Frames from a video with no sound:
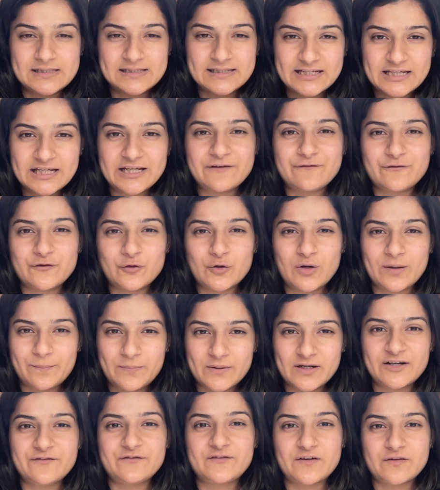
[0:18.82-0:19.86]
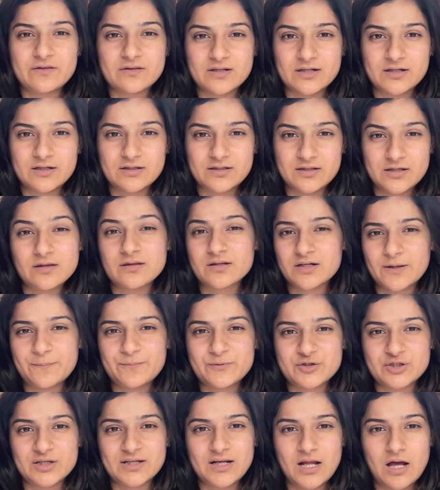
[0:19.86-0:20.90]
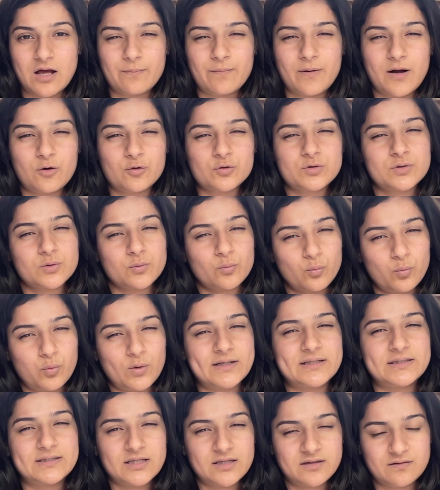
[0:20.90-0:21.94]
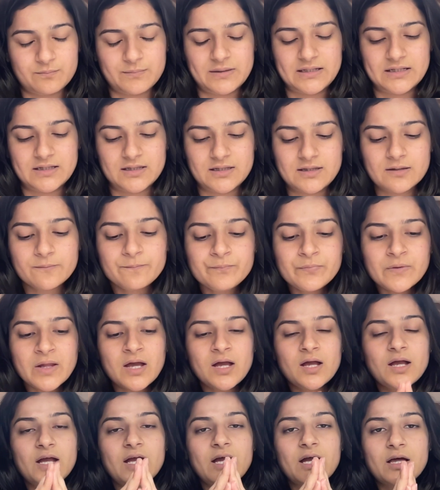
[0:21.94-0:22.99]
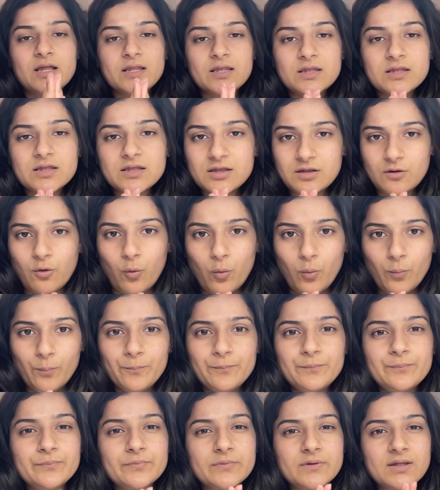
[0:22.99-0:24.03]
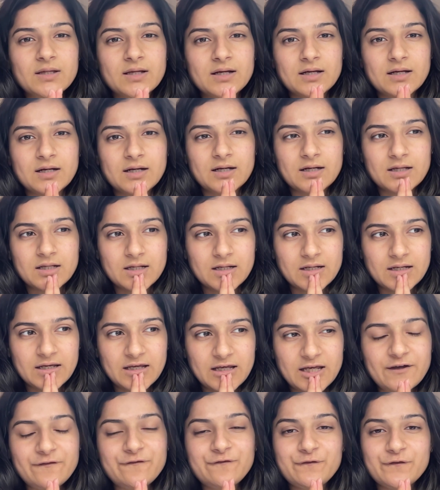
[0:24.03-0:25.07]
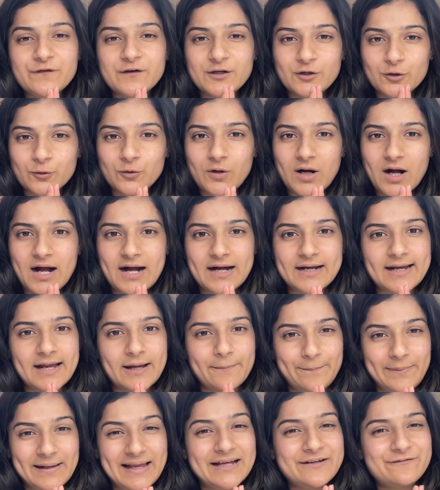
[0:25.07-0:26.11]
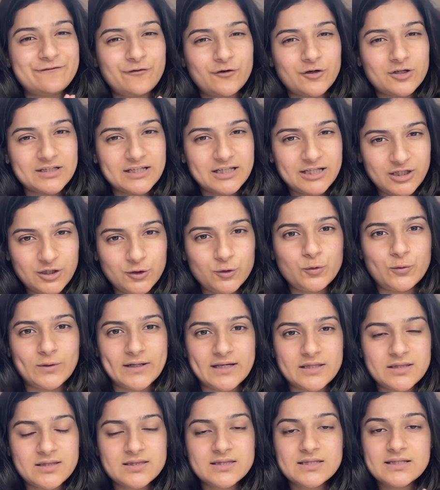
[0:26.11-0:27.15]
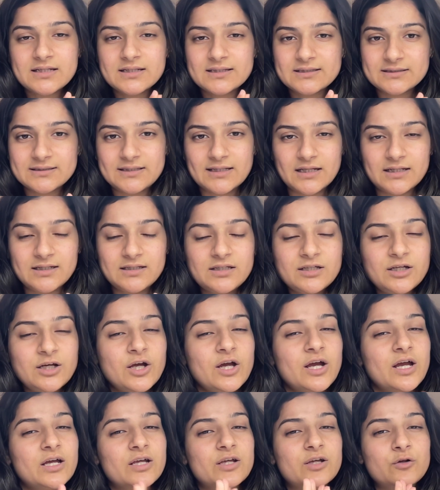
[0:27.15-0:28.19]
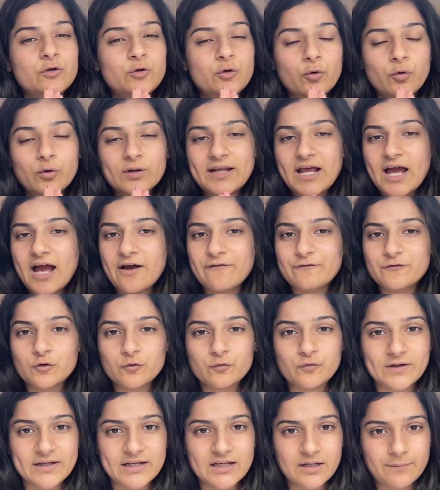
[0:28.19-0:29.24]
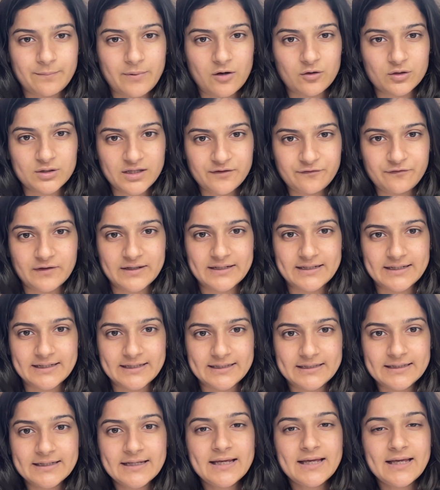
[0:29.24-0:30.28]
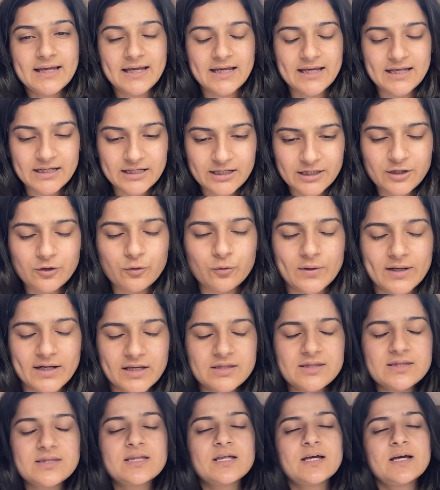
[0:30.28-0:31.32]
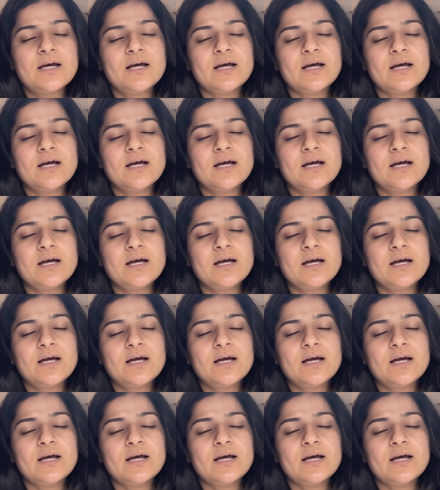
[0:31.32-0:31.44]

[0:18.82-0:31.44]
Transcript: give you a brief descri description about what this means. So if you are applying for the US then you don't have to worry about the funding. In US